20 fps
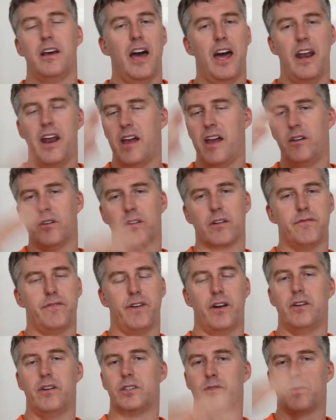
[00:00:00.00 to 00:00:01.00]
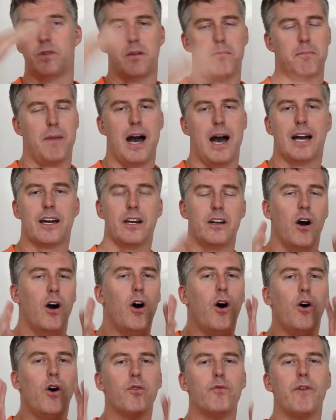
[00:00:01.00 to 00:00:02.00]
And look, it varies with the market and a
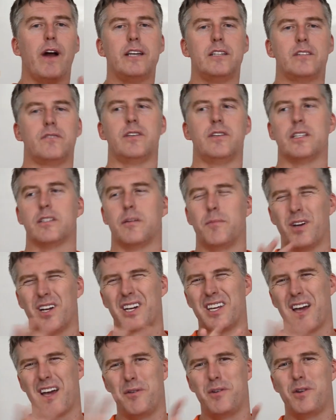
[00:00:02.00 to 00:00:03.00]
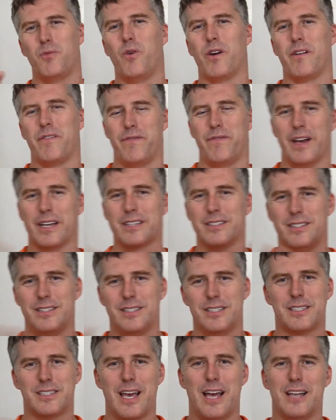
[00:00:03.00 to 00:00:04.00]
whole range of things. I'm not going to go into what affects the
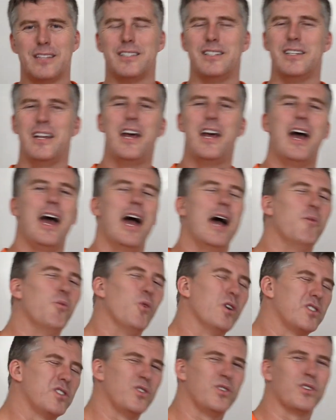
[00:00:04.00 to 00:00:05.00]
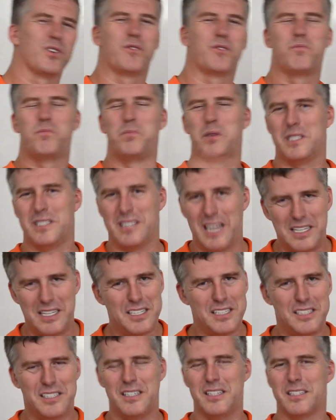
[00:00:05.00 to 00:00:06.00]
discounts and what sort of
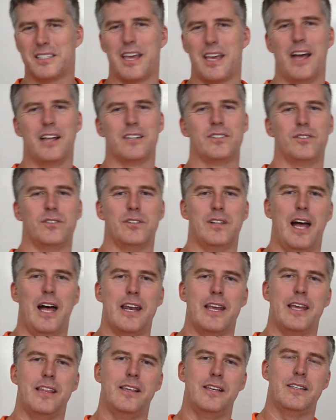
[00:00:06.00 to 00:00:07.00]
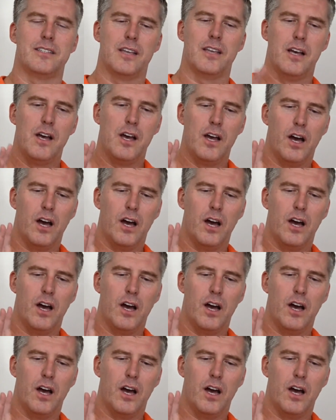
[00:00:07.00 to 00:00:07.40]
percentage discounts and all that in this.